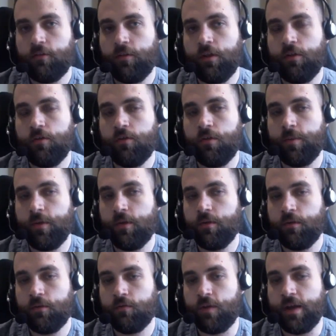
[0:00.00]
really cool
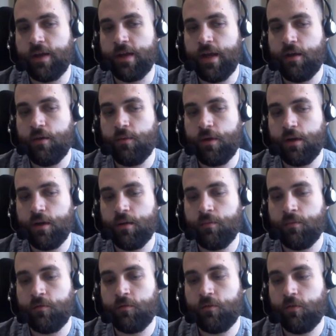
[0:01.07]
because right now, when it
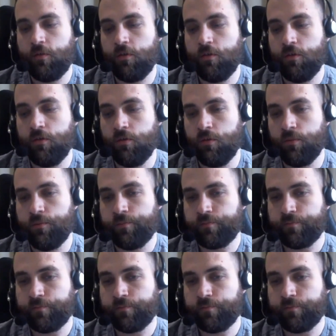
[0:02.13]
comes to